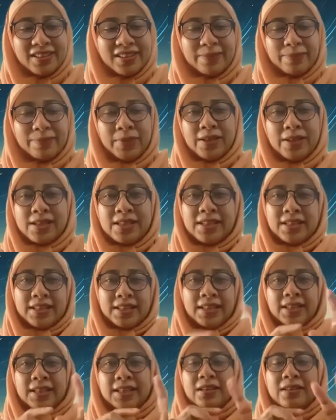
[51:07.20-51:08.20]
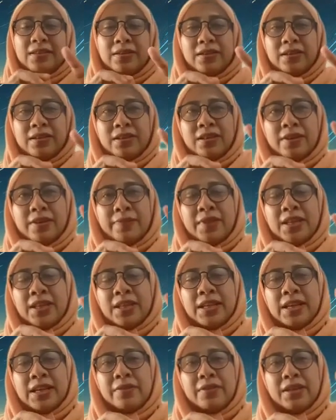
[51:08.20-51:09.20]
Because here the
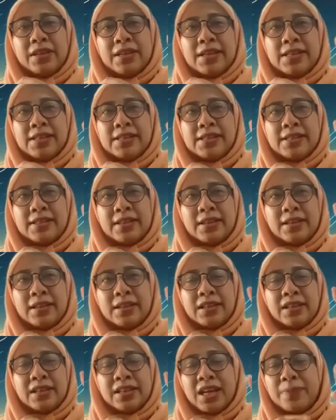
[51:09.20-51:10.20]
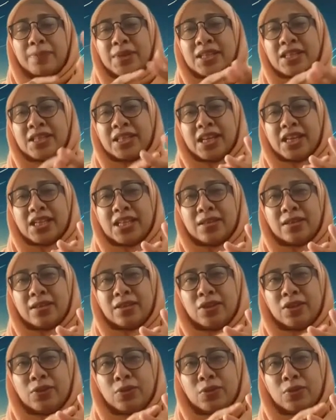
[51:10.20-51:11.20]
optical depth is can be changed
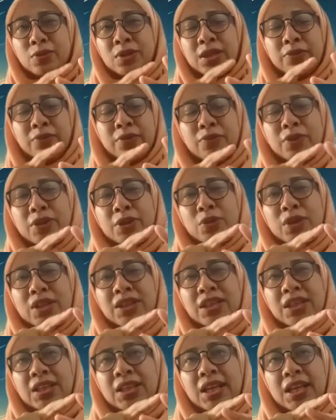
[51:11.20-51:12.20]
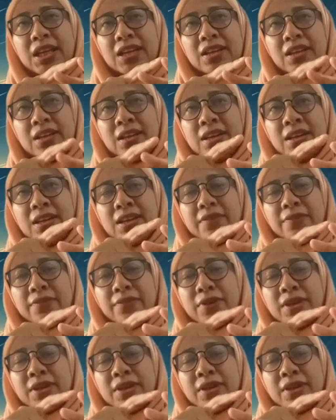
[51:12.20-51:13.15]
due to the we want to integrate for the